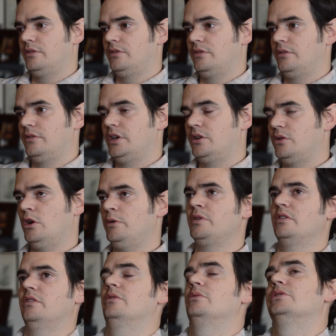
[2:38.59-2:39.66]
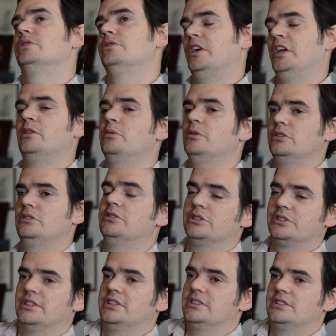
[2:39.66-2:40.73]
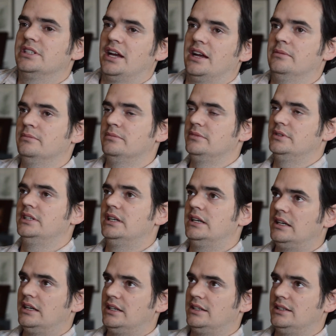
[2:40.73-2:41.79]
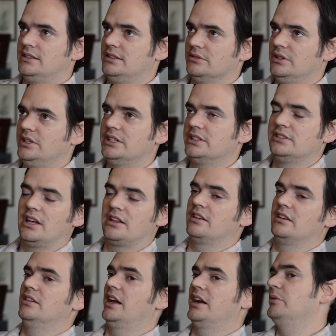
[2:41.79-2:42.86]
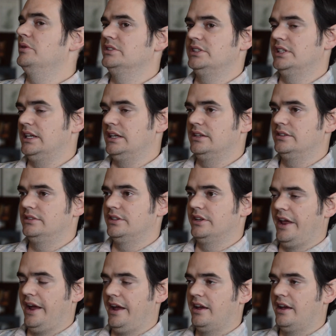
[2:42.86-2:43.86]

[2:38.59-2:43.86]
The equipment that was available to us at the time really is nothing like we see today.